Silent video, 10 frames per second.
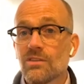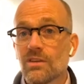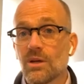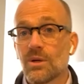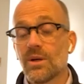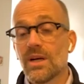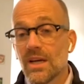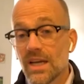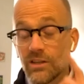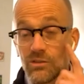So
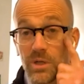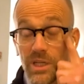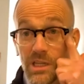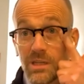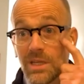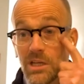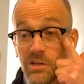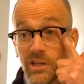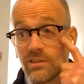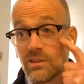it's really going to be
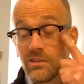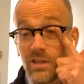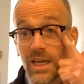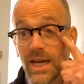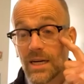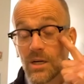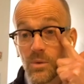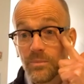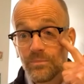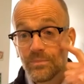interesting to see
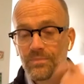how